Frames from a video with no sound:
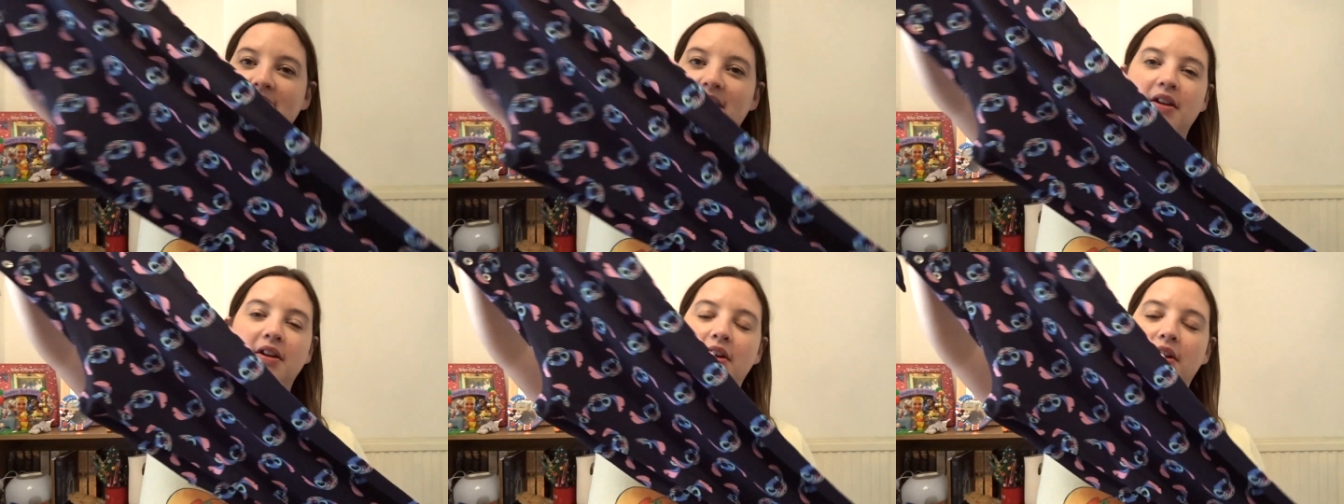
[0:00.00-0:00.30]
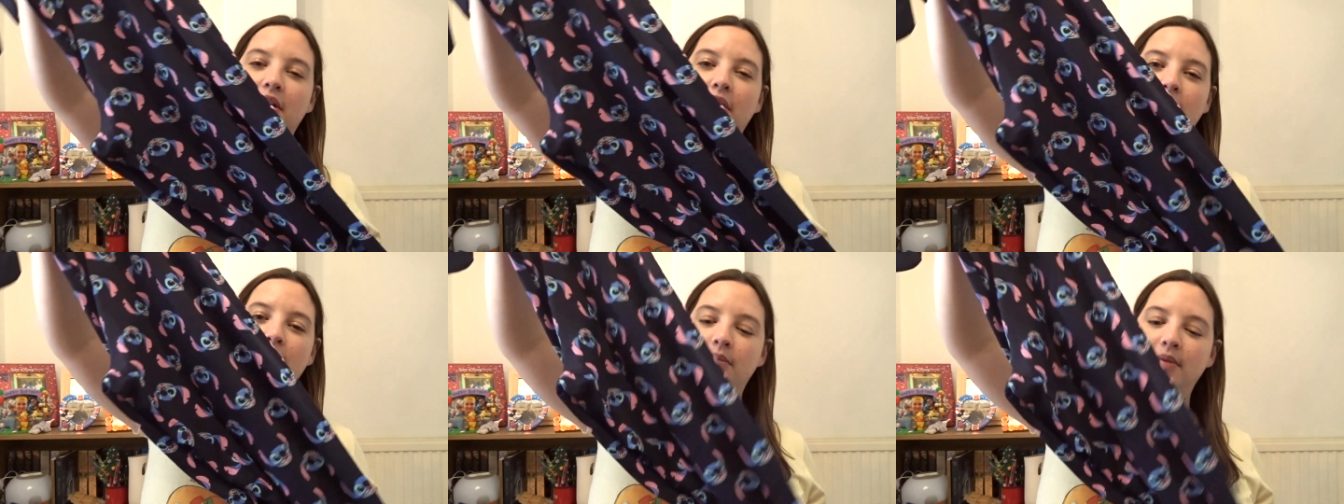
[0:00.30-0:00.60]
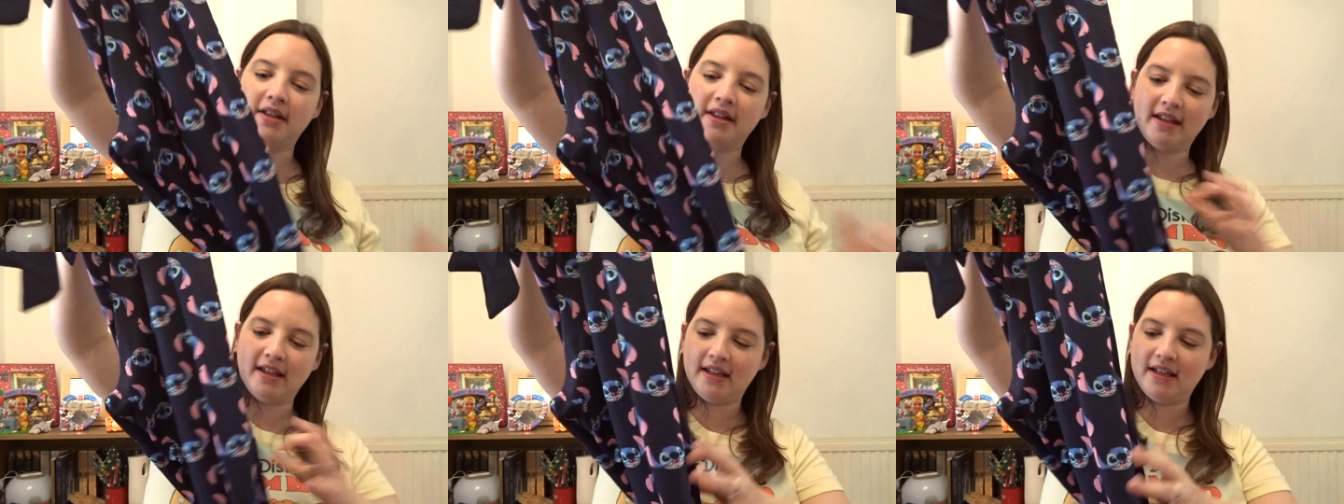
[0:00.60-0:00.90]
that can go
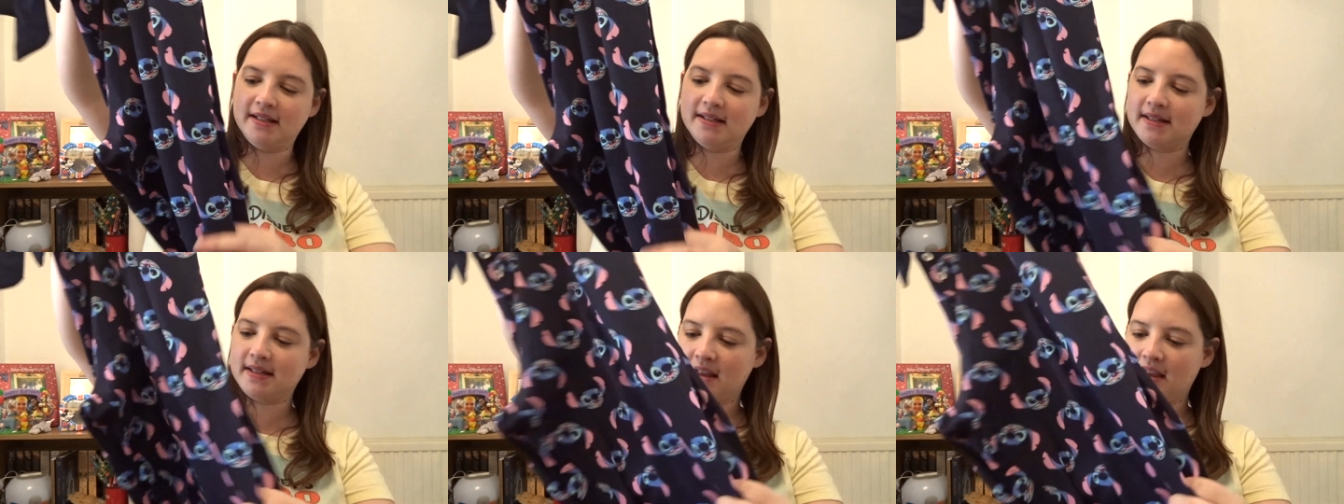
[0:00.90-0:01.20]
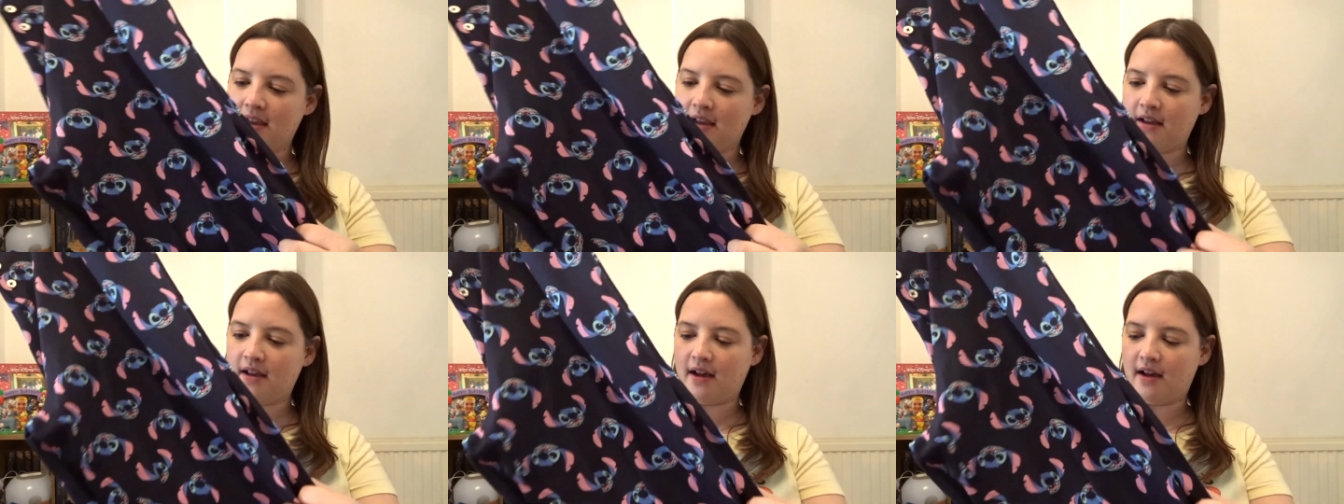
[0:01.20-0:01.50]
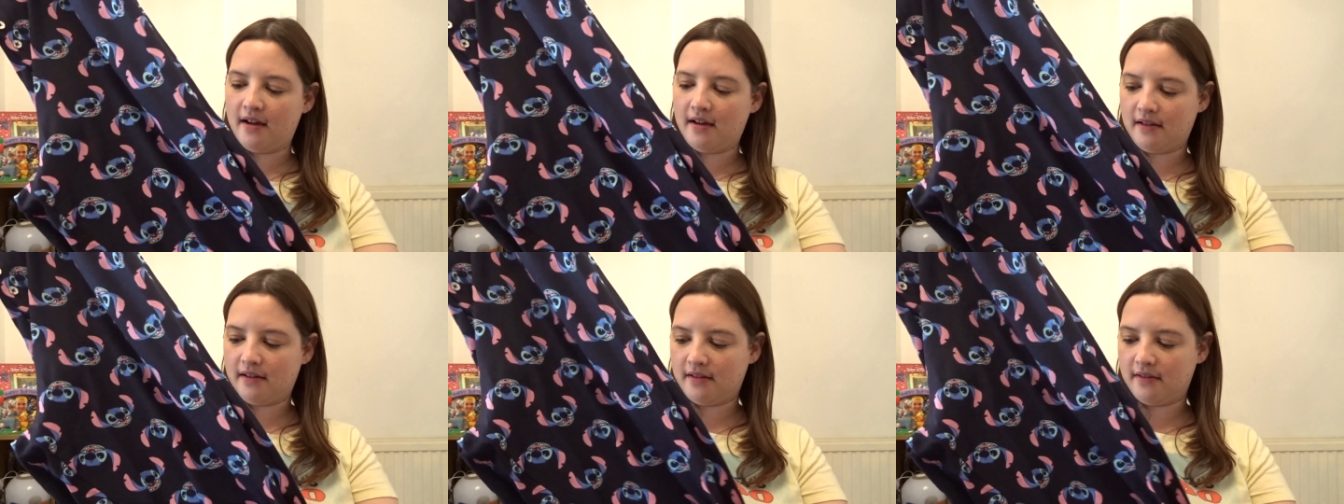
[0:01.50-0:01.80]
with these.
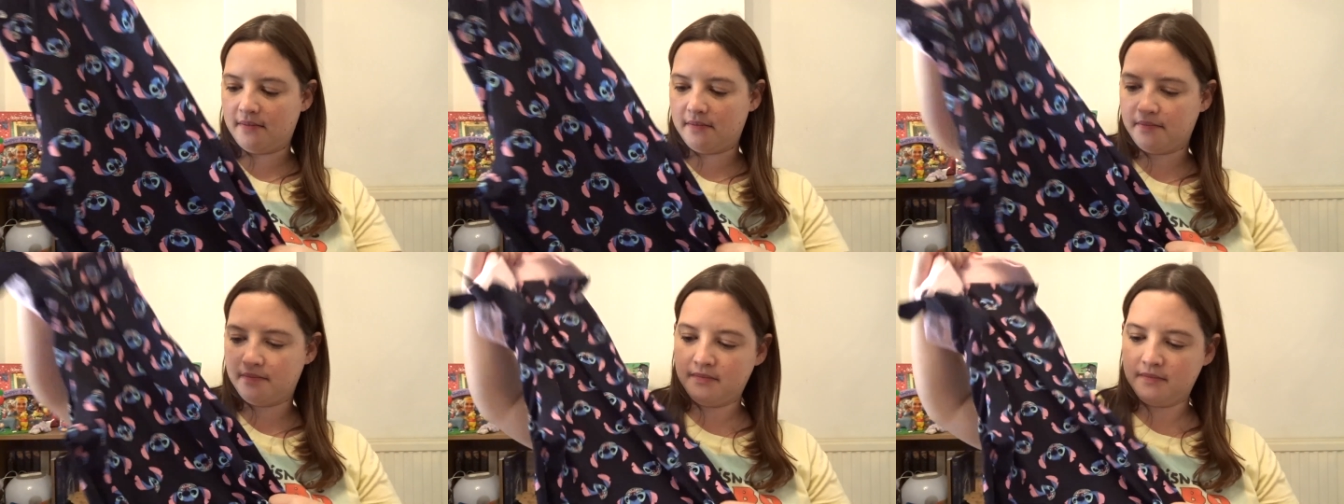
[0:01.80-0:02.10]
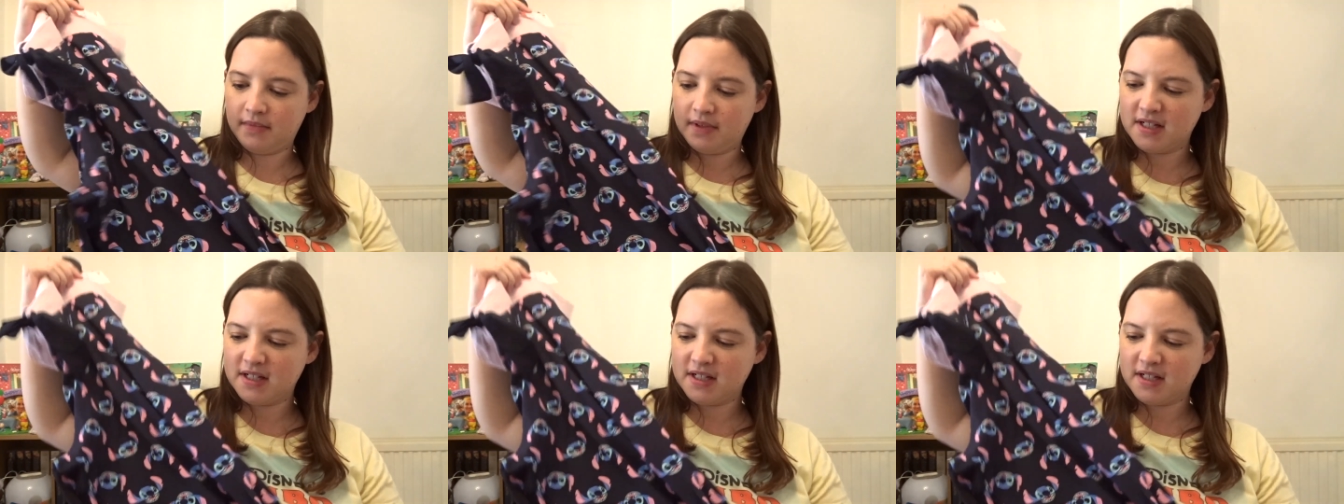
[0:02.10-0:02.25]
Um,